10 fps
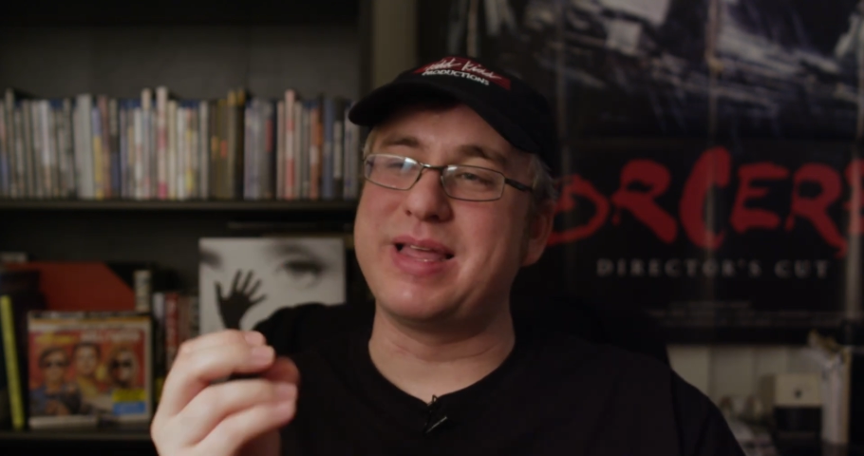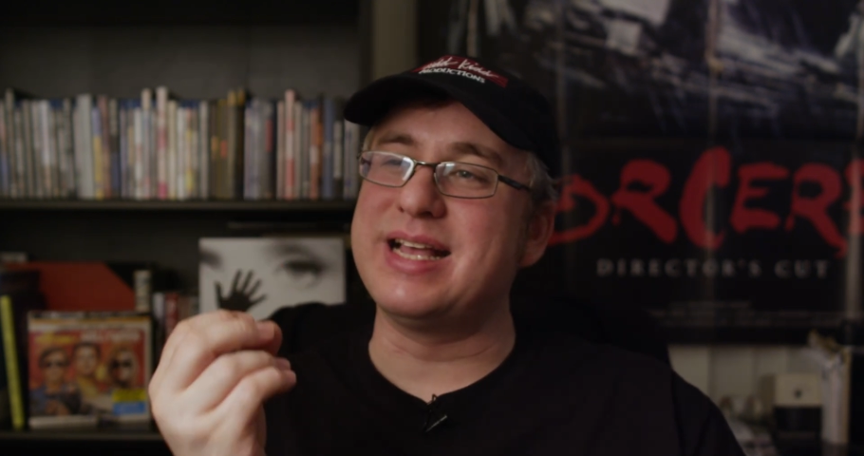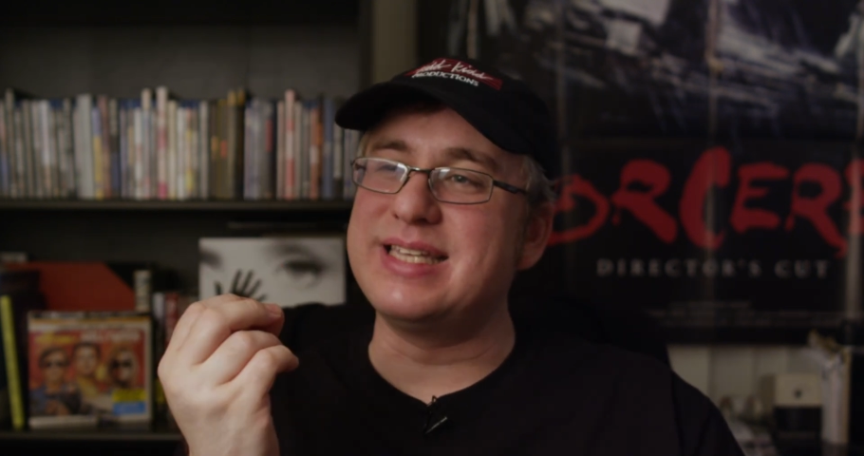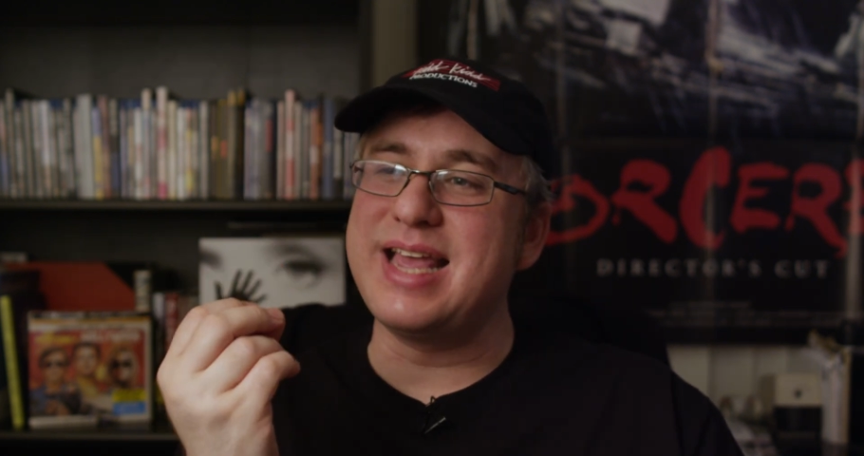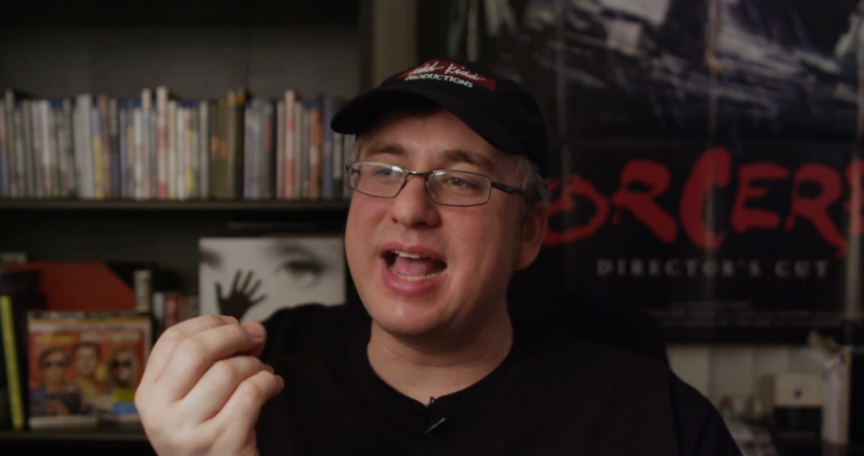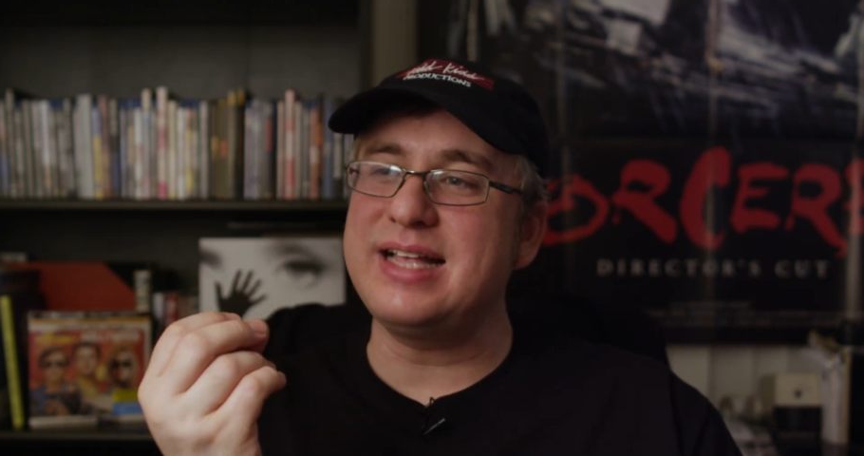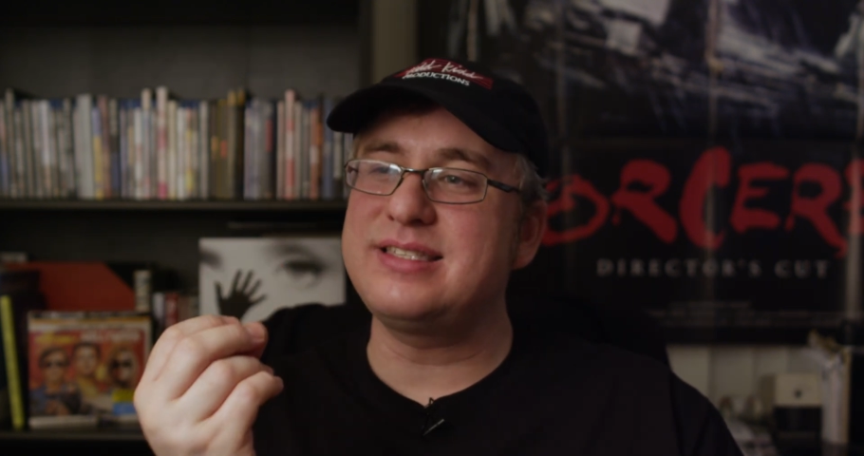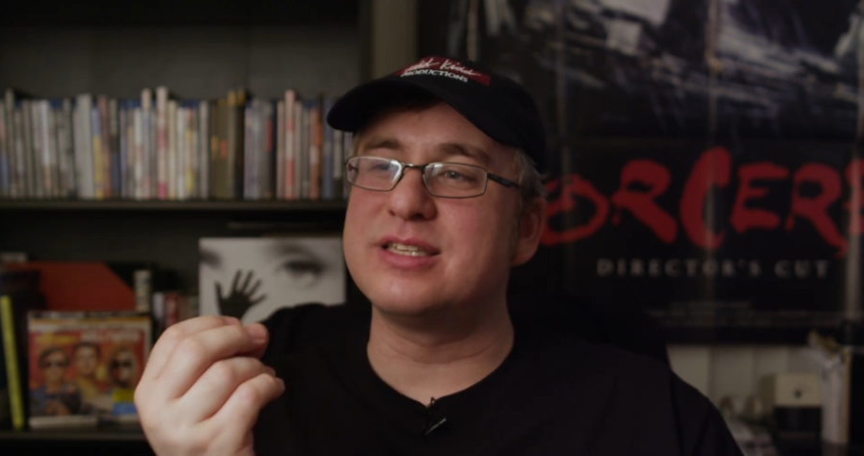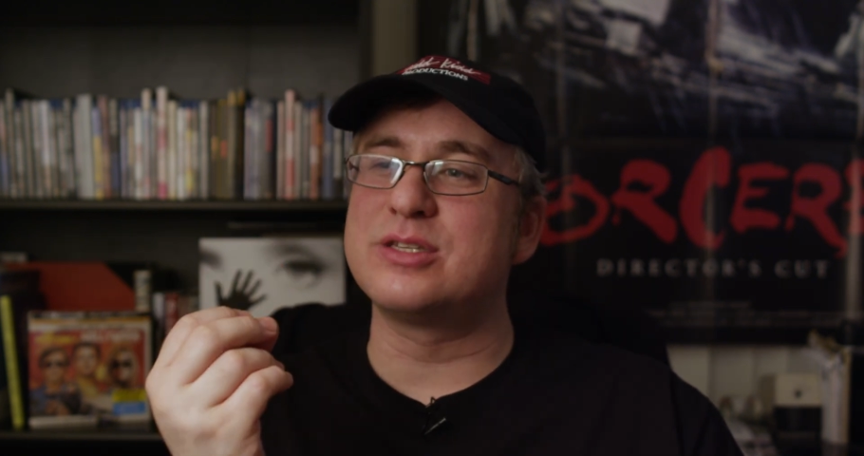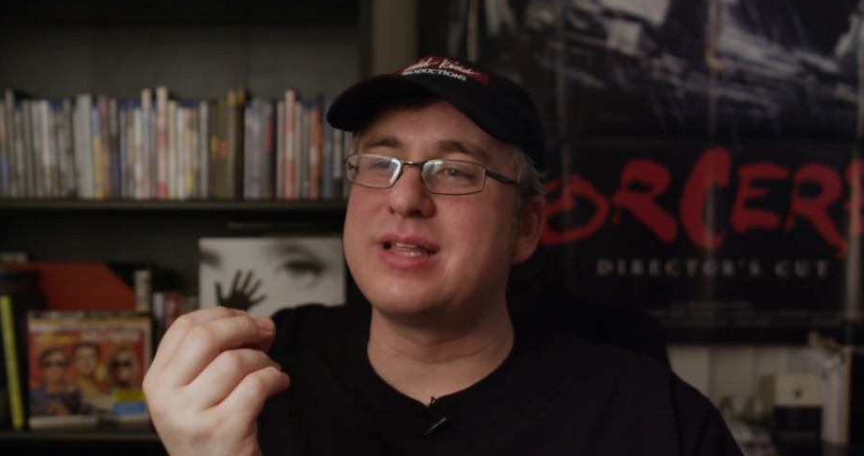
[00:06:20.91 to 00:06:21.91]
because he
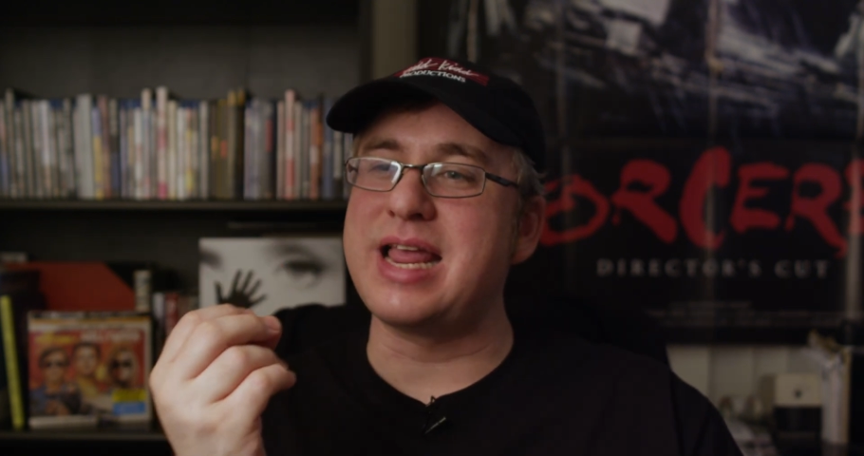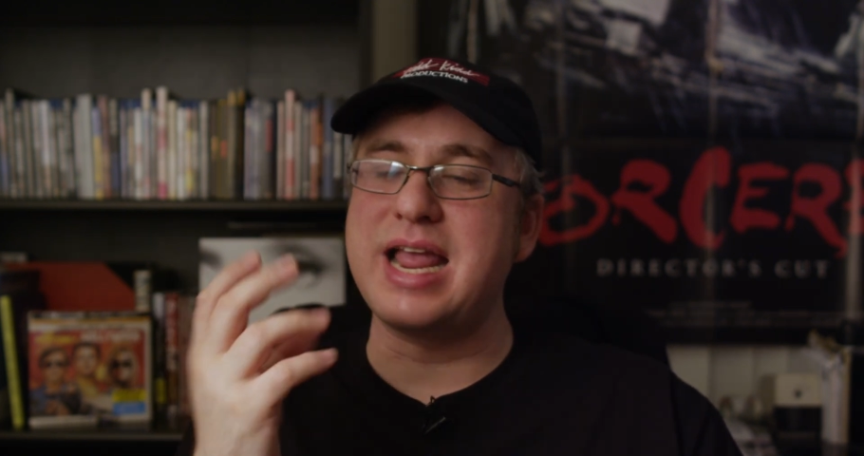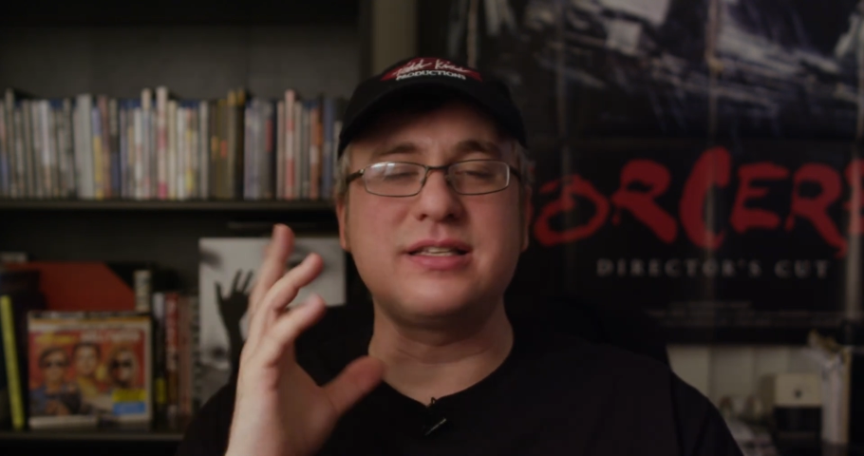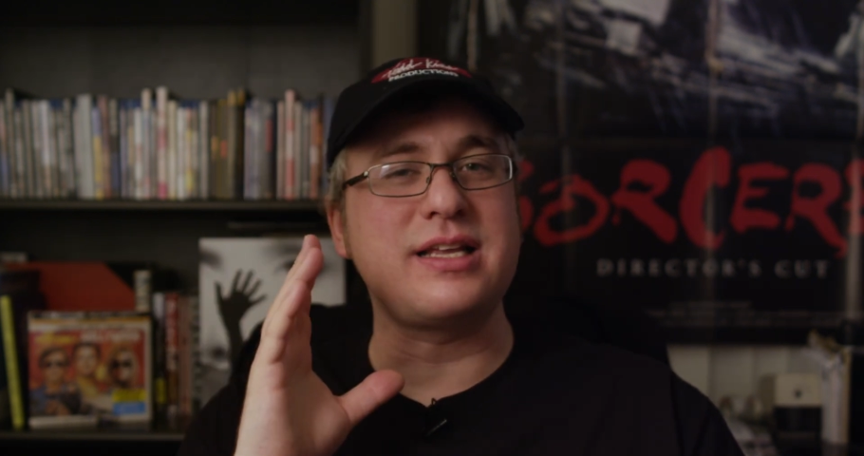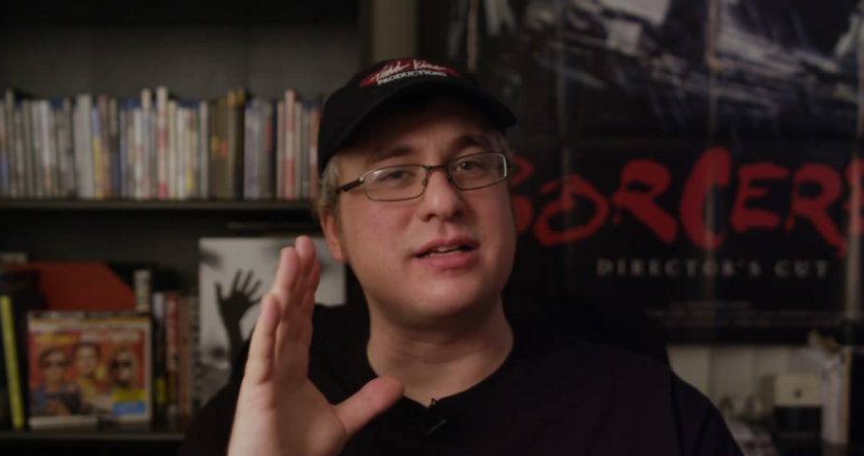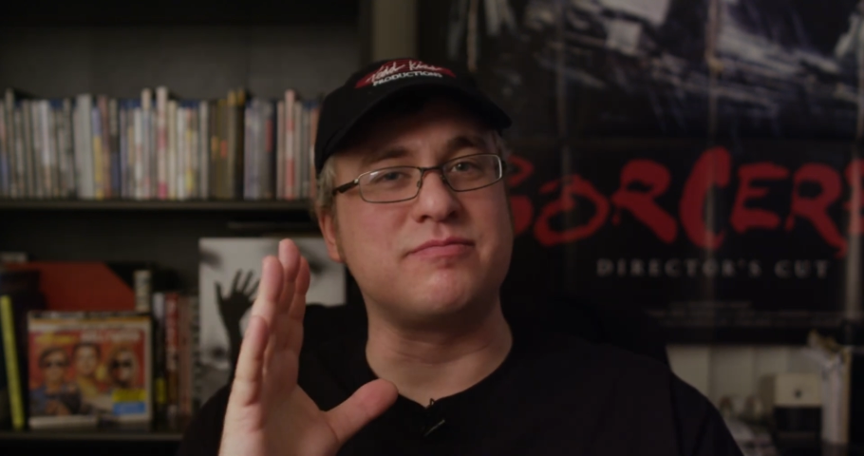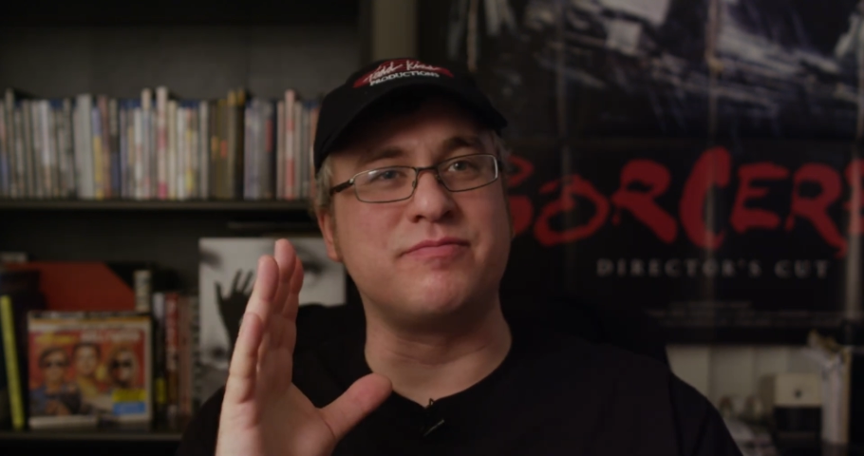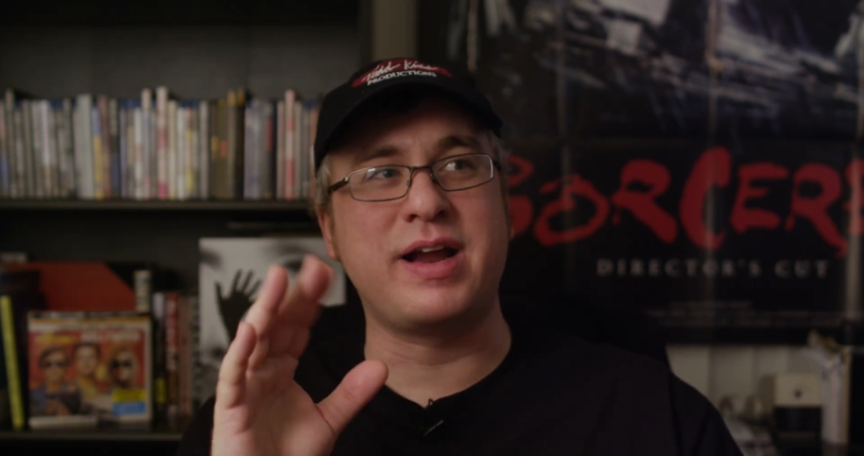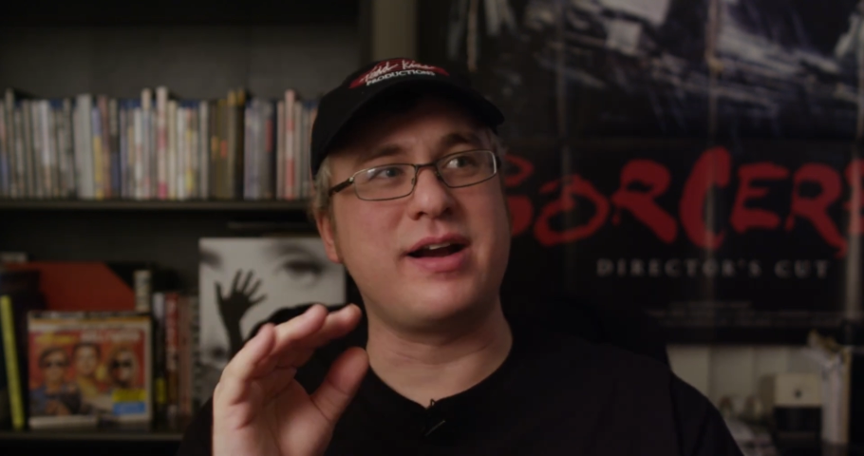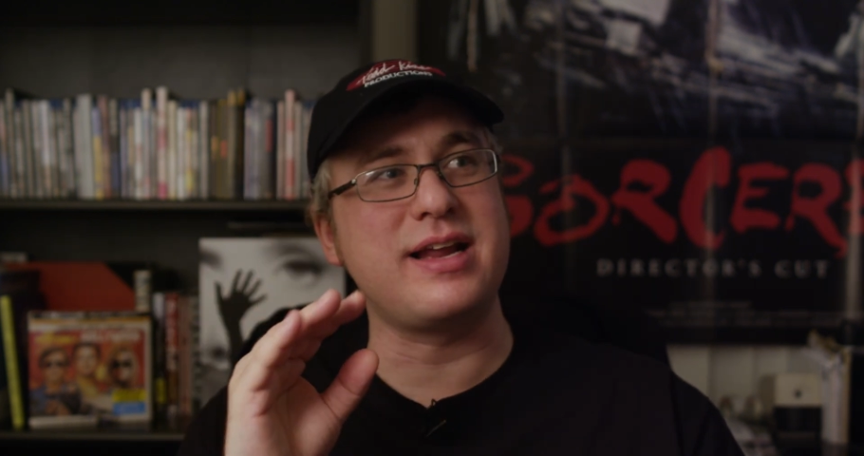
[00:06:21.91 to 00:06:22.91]
has like a
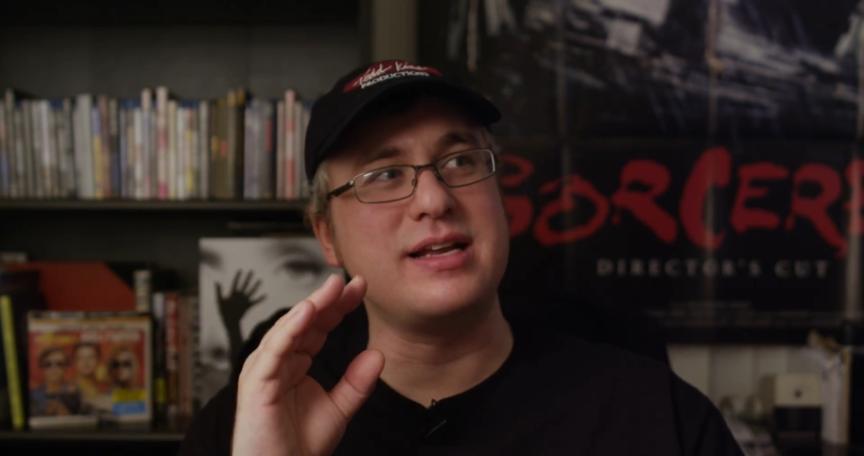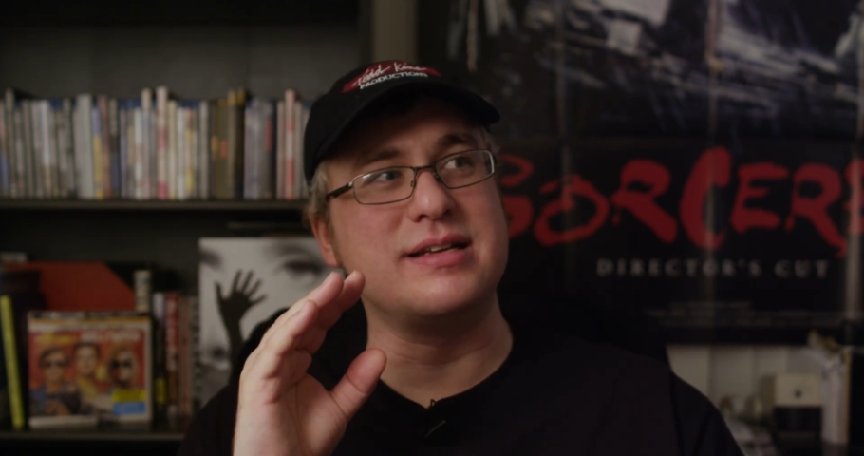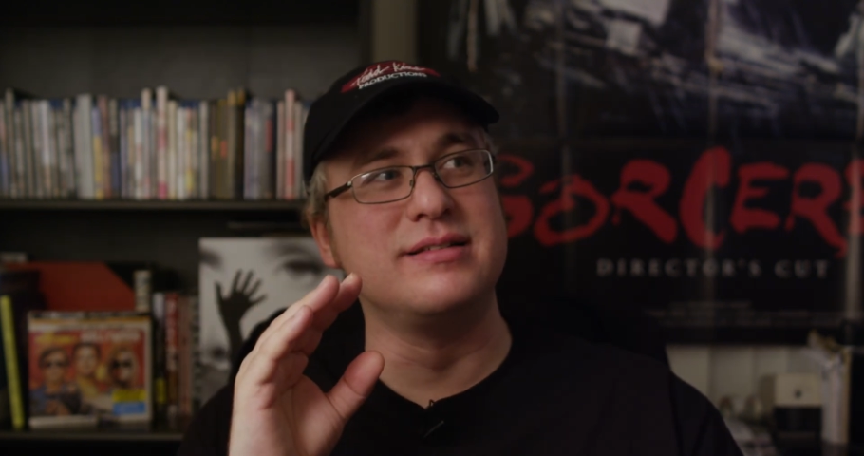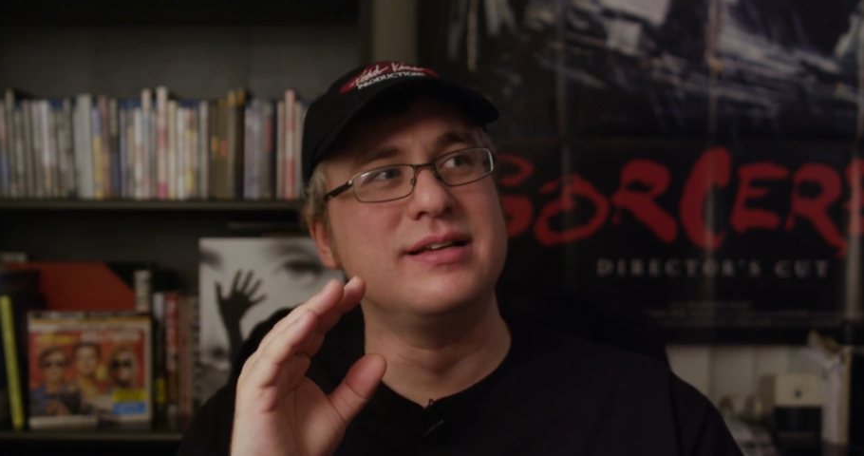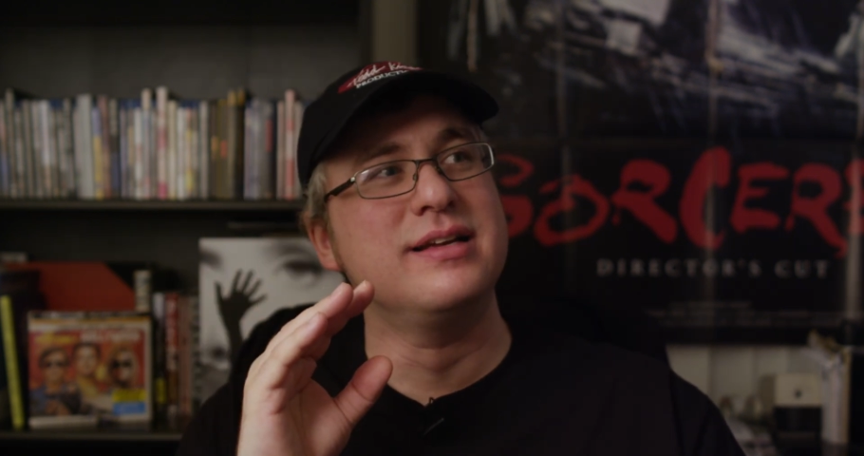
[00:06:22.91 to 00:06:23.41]
very